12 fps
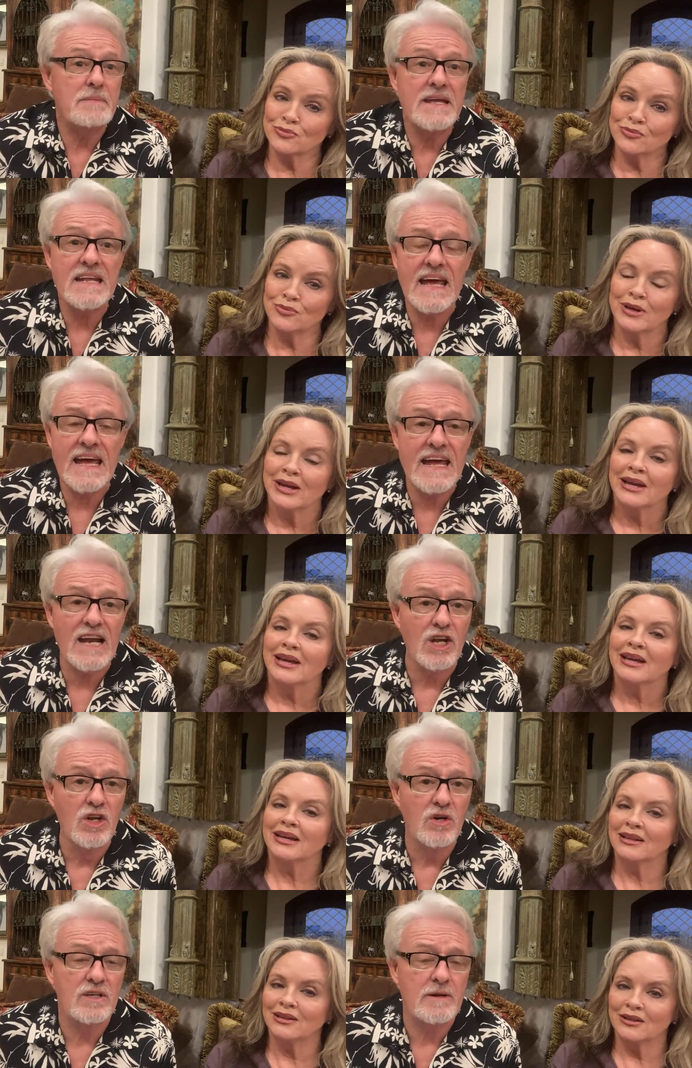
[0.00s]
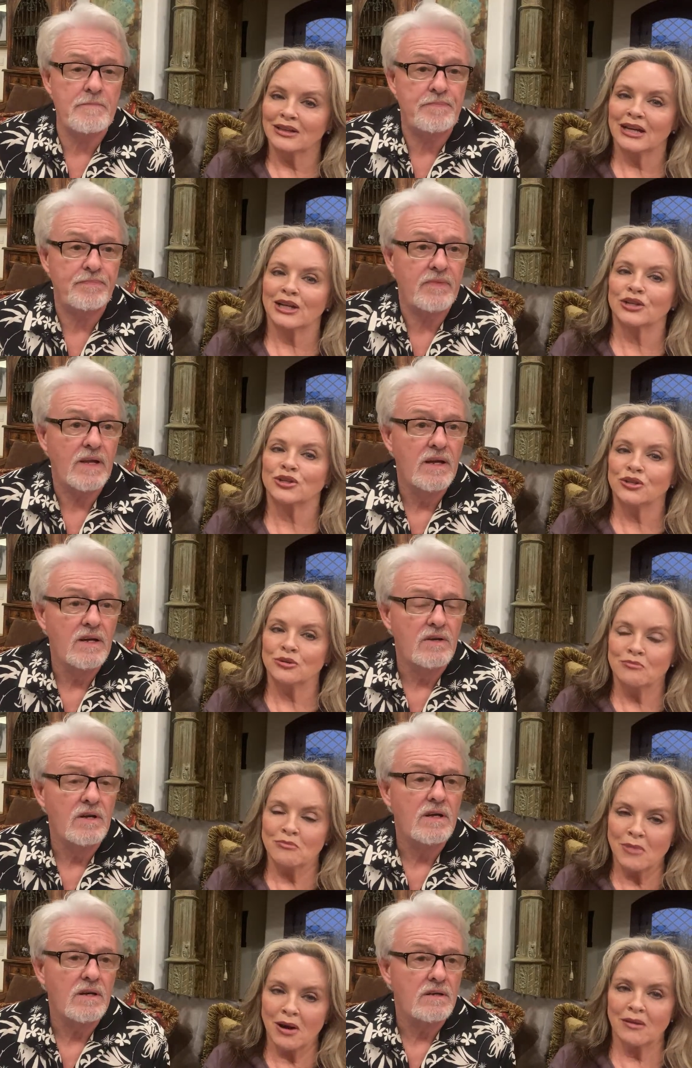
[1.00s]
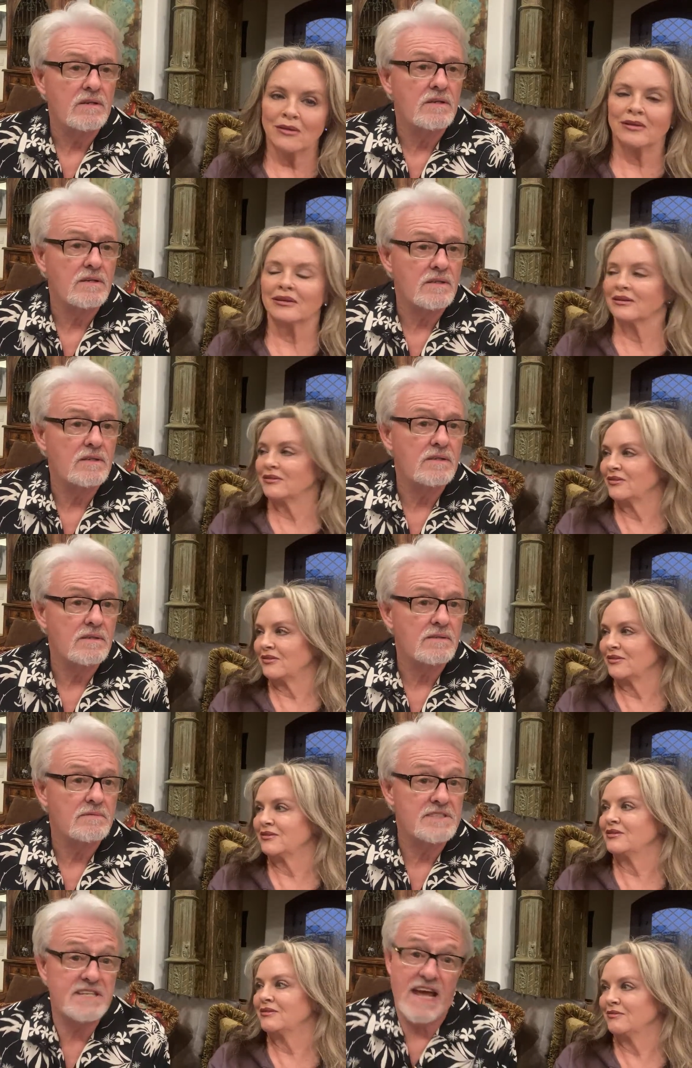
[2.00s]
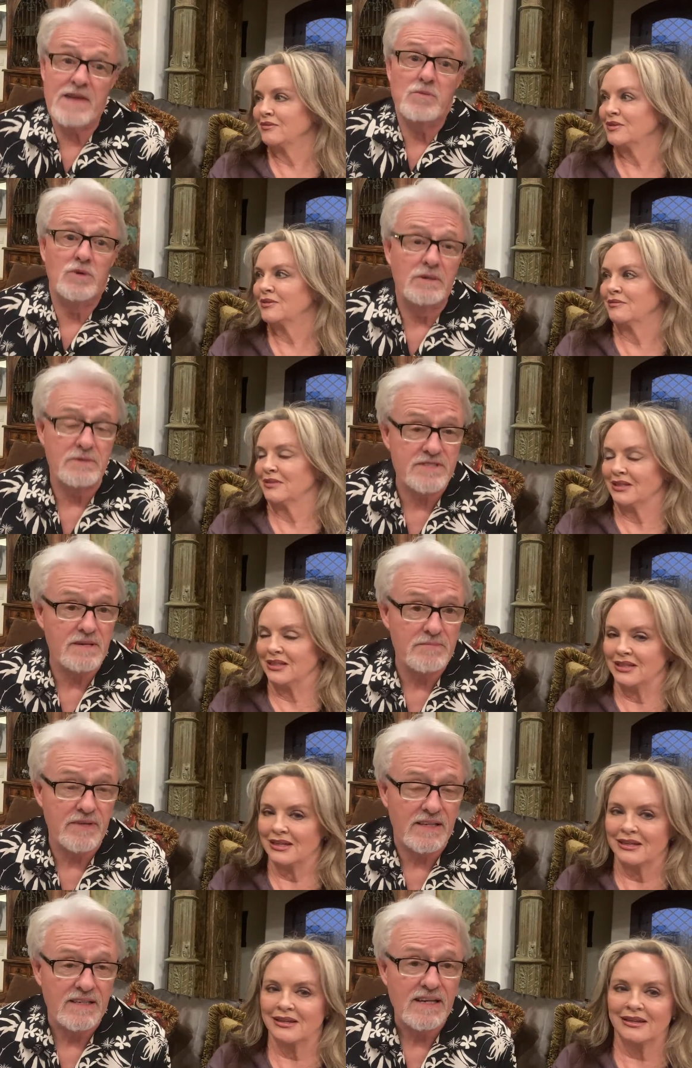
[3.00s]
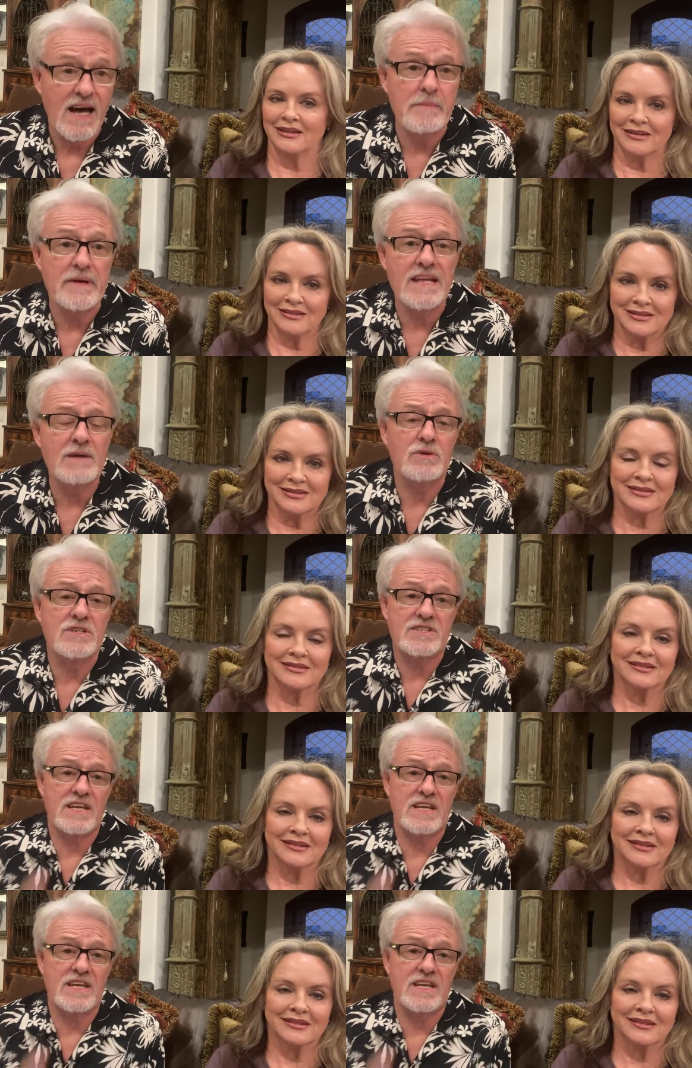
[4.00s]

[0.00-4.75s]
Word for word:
Speaker 1: I mean,
Speaker 2: it looked, it looked
Speaker 1: like a humongous
Speaker 2: tapeworm or something. Yes. I mean, it was